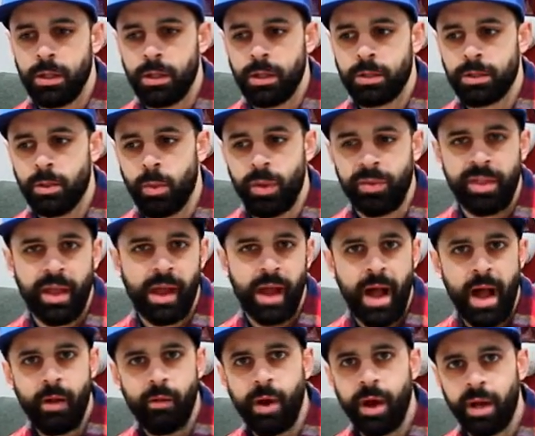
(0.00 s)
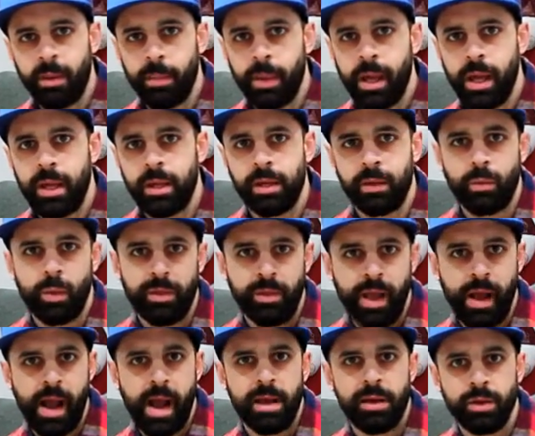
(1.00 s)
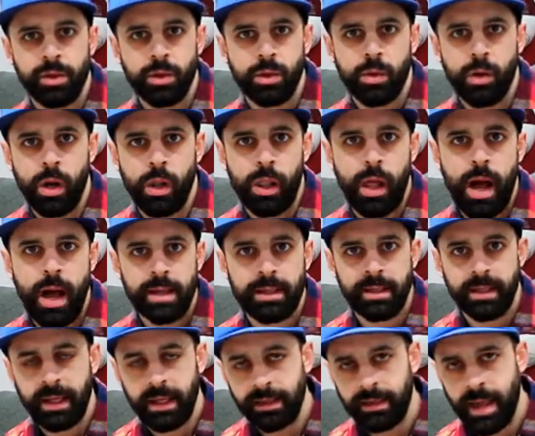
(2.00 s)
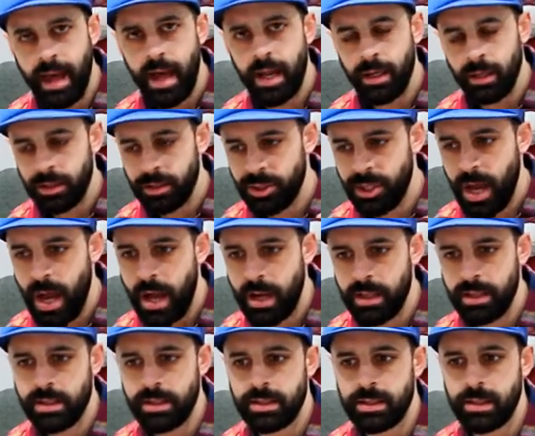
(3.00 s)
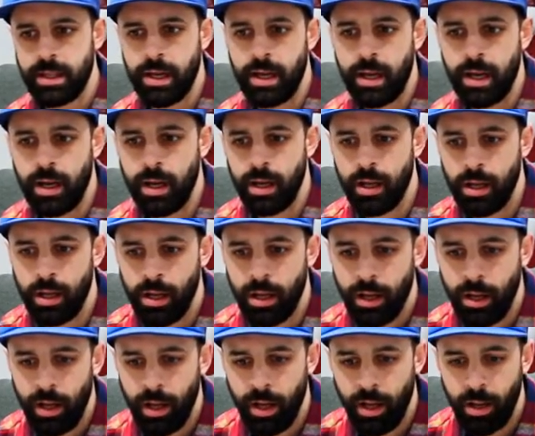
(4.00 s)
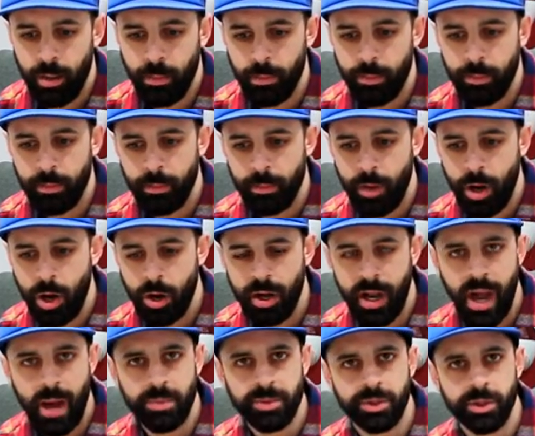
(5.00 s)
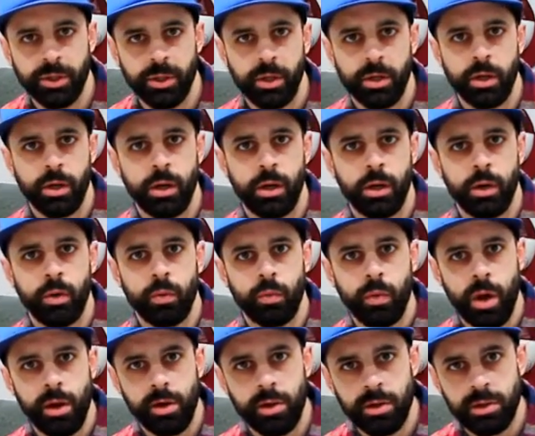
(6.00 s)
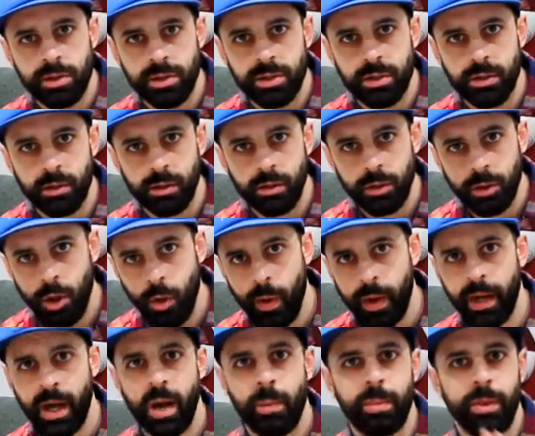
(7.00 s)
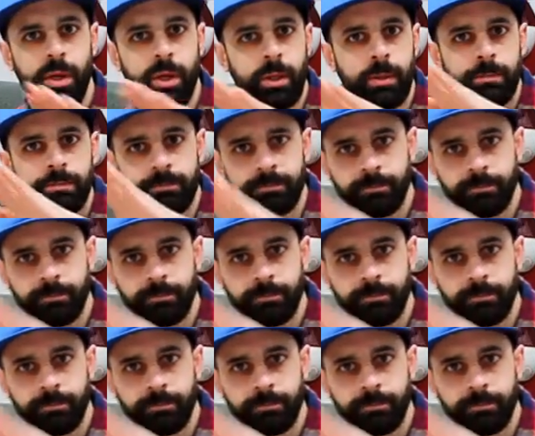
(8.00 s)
So one thing I recommend, and one thing I do a lot to get that shot, is I'll capture runners going uphill,